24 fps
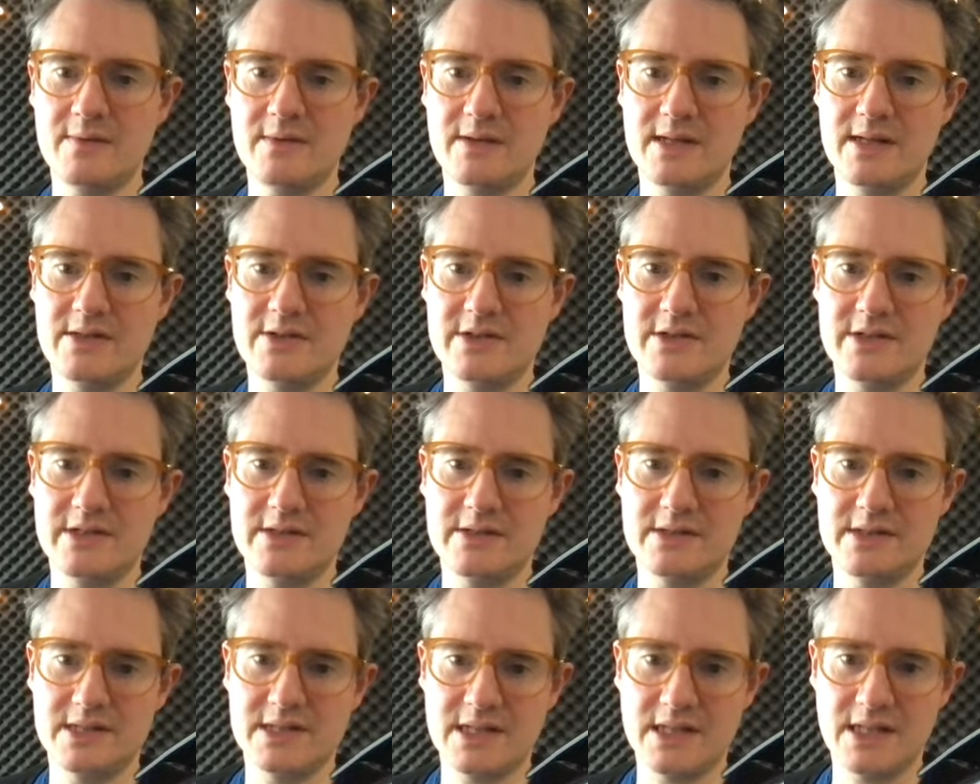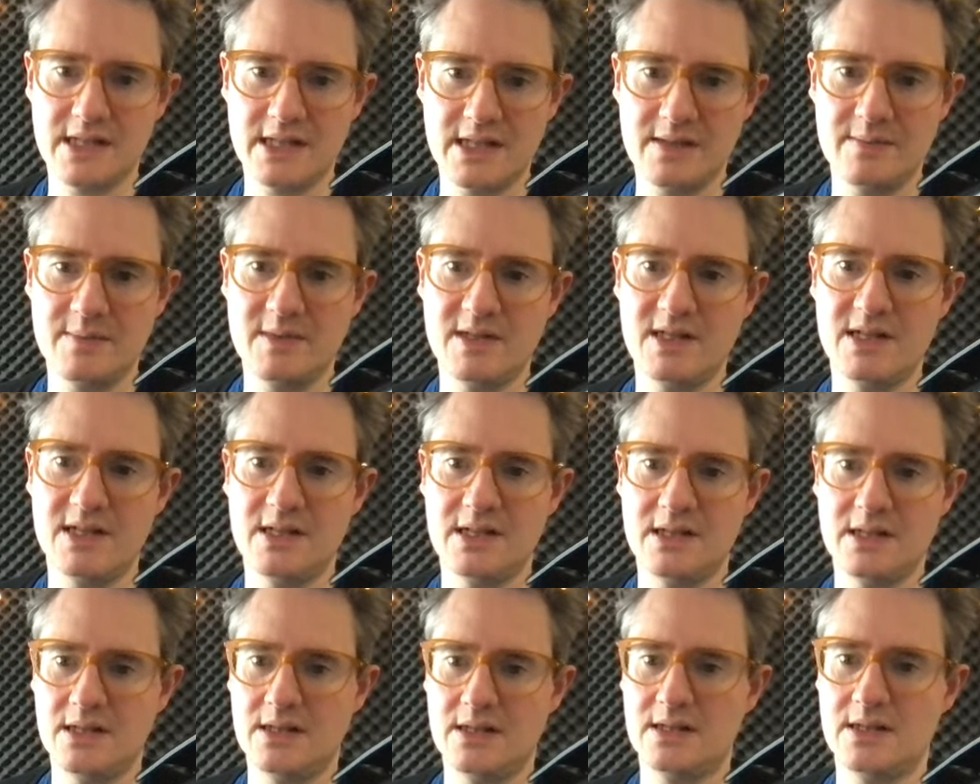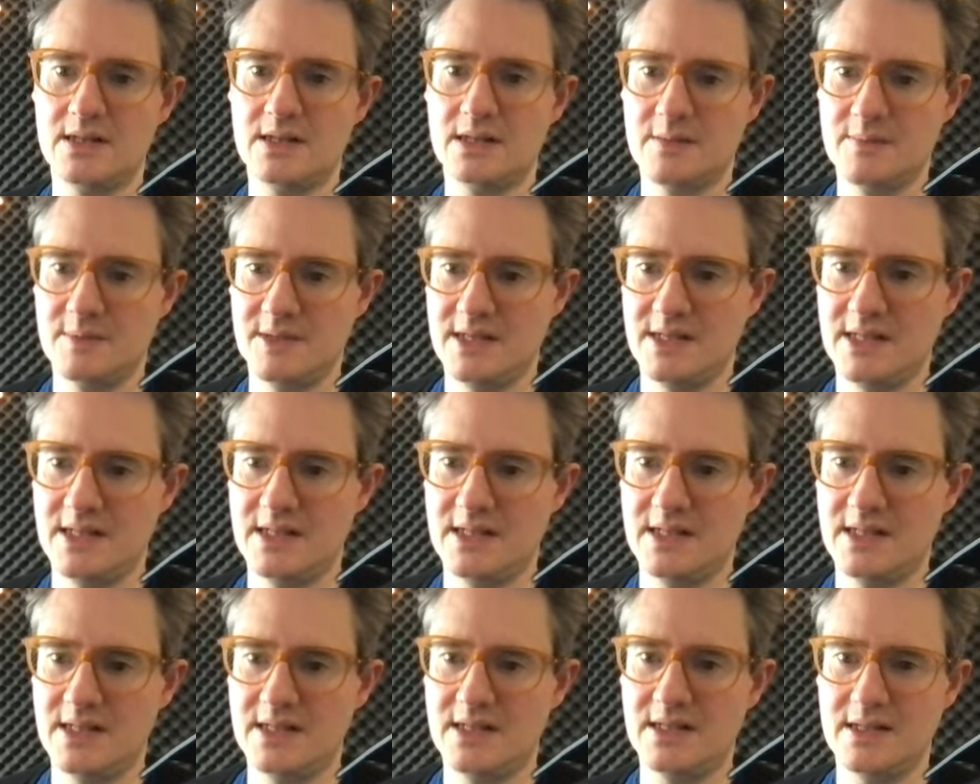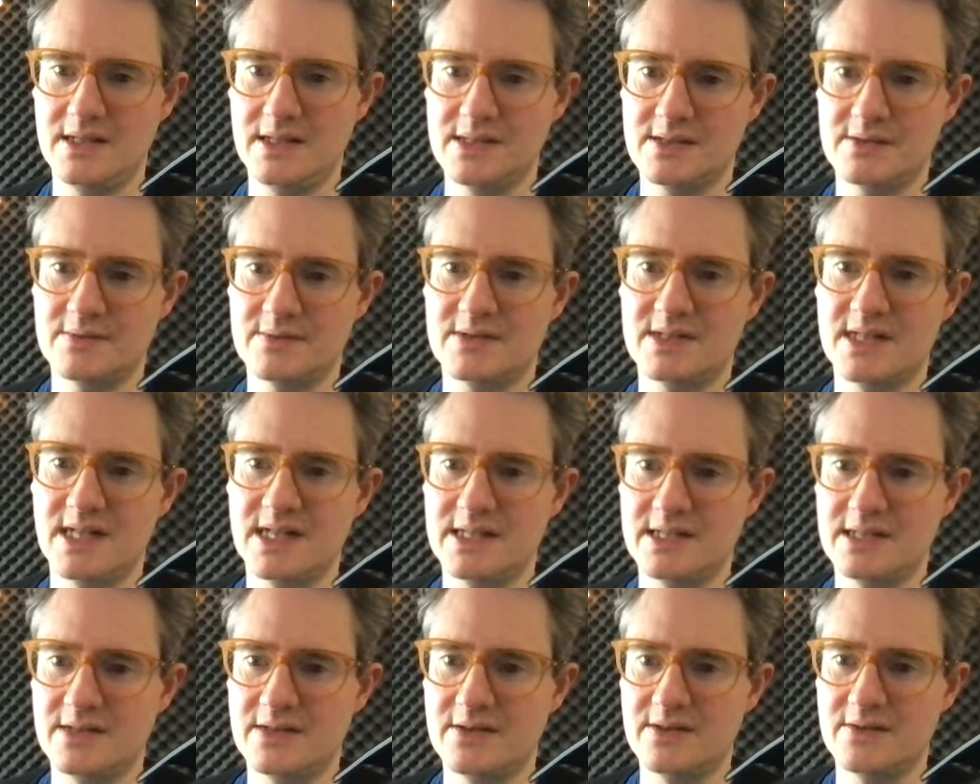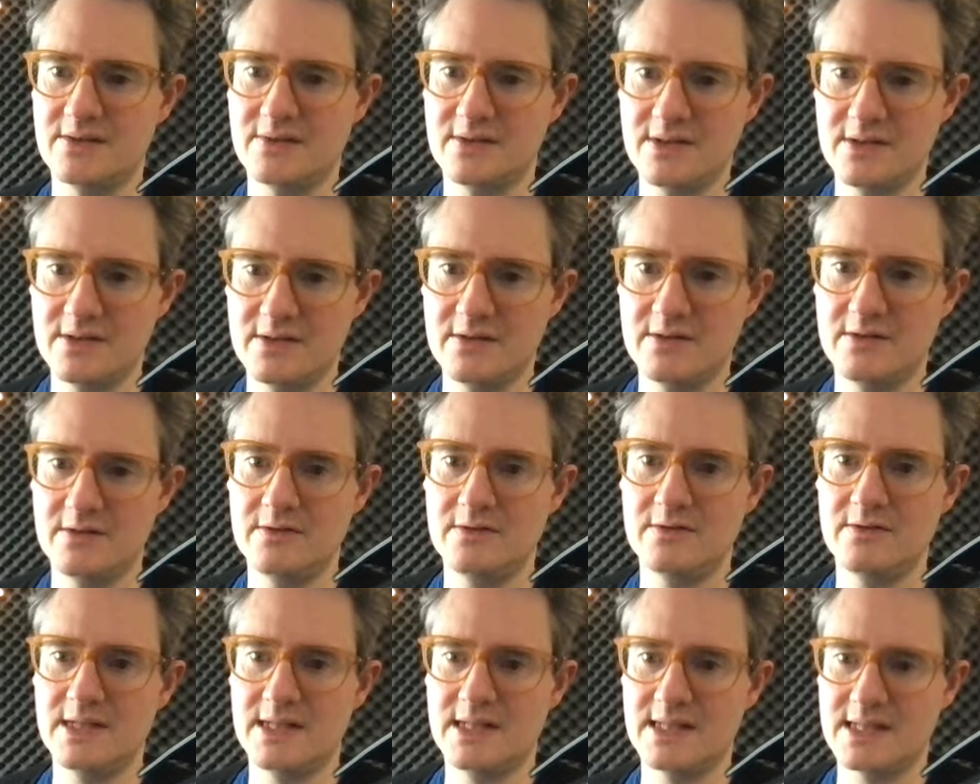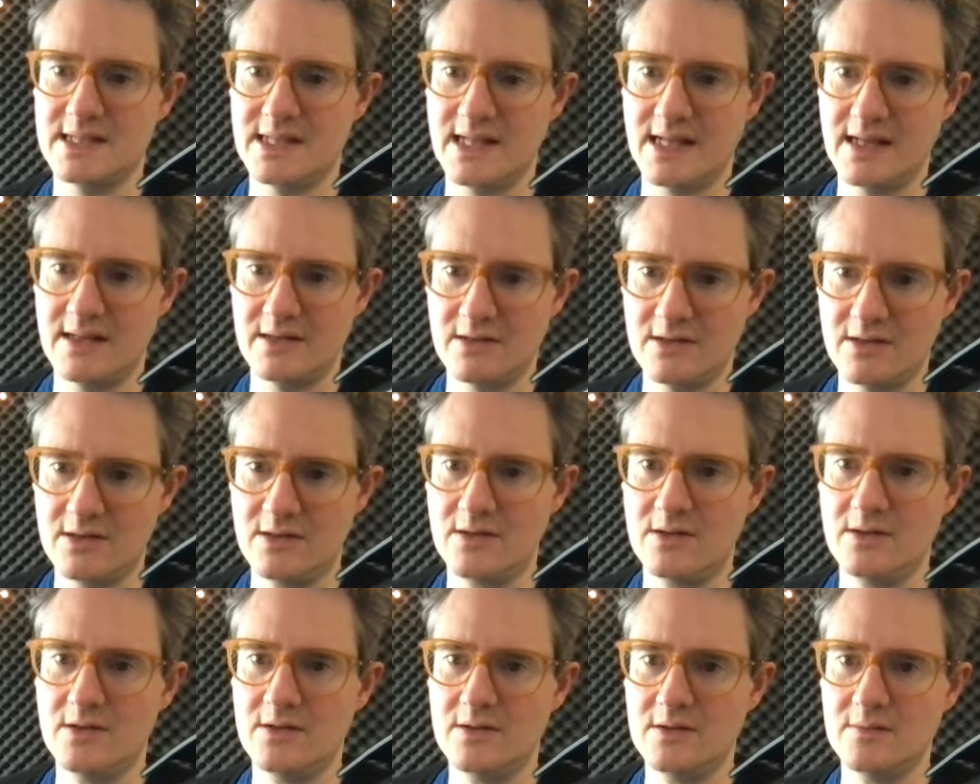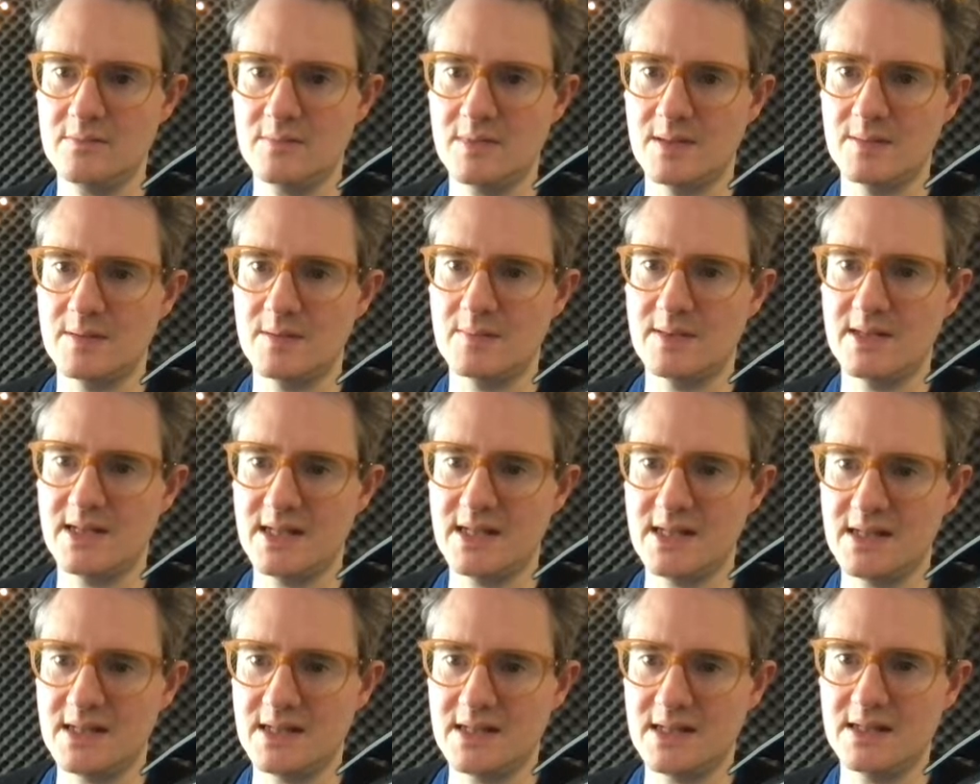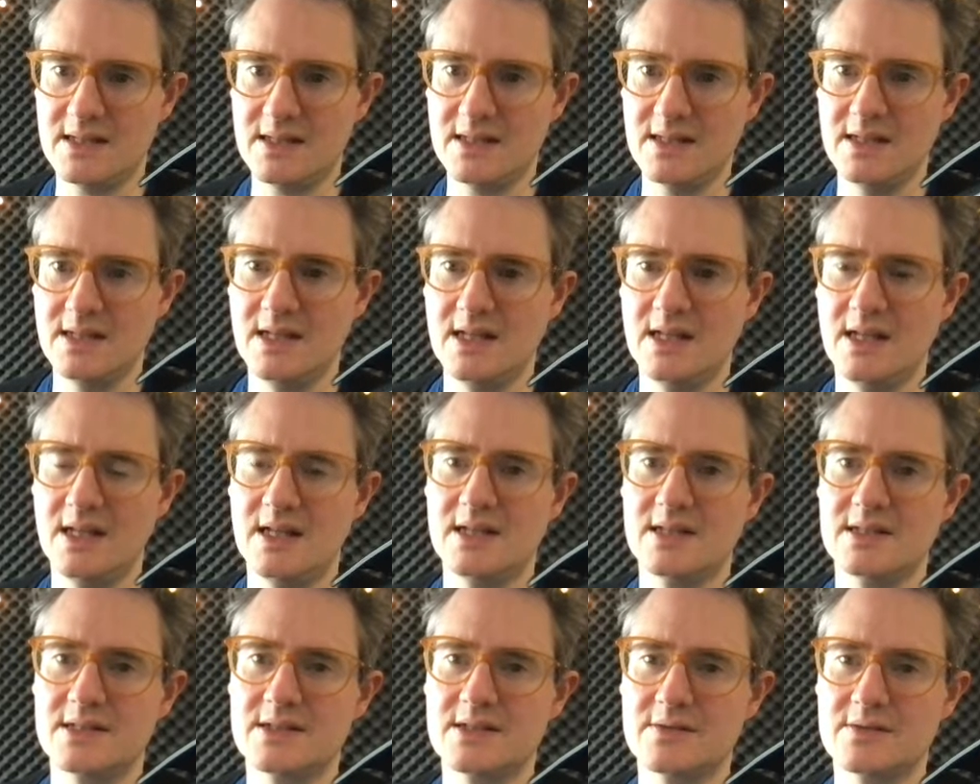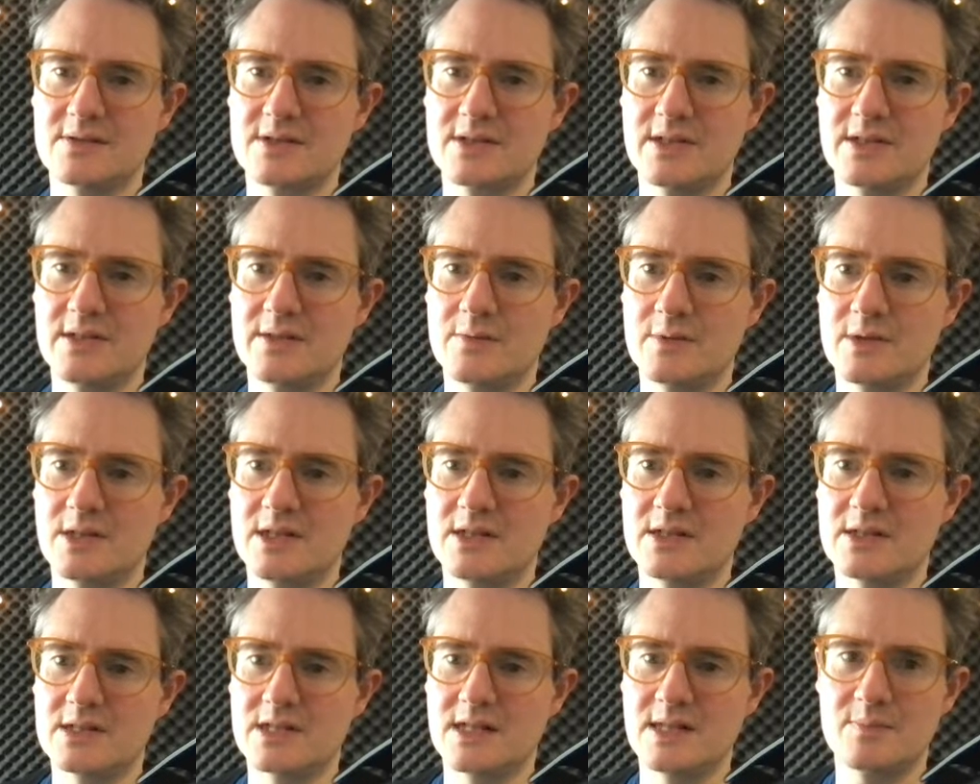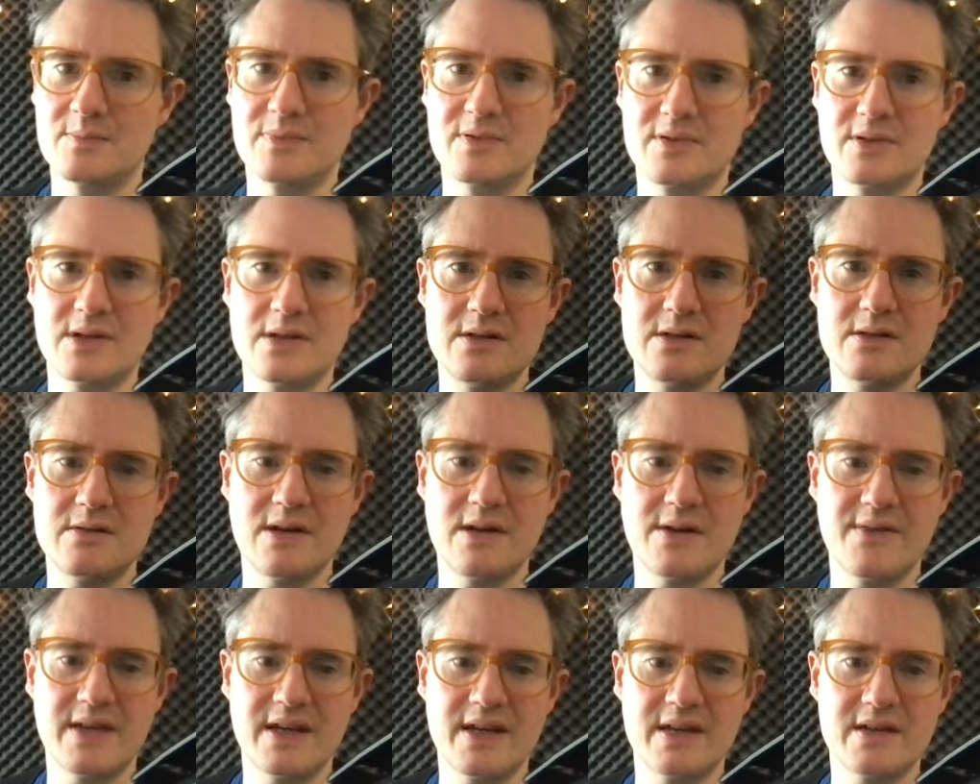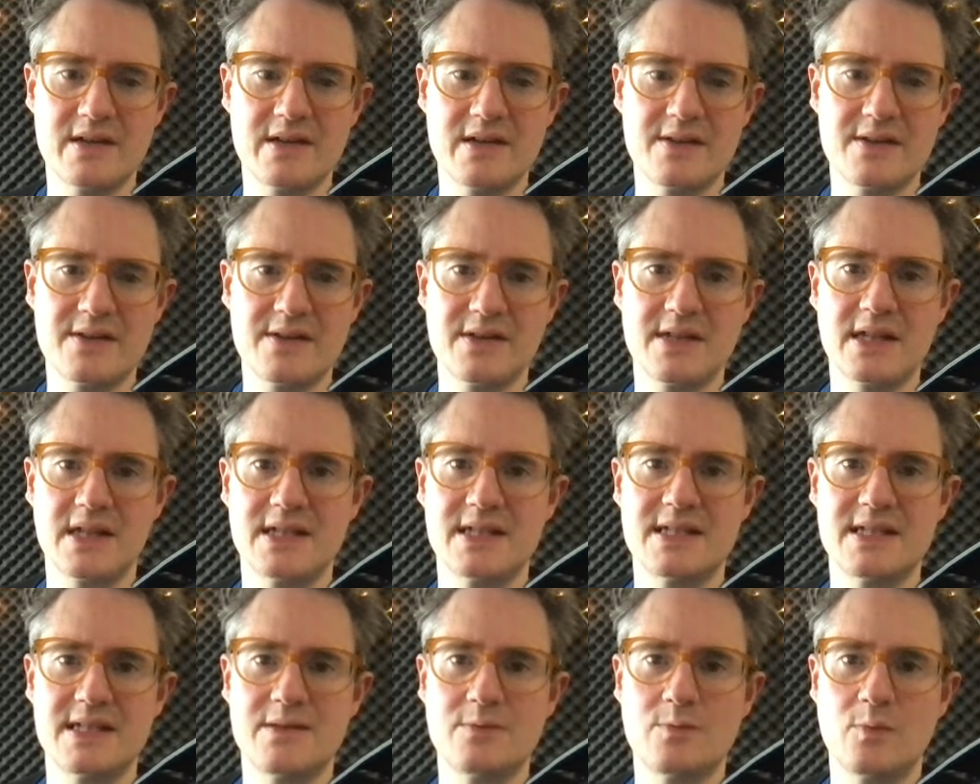introduce the timer. Come in here, it sort of takes you through. Here's how long, blah blah blah. Sort of show you what it looks like pro. And then another thing I did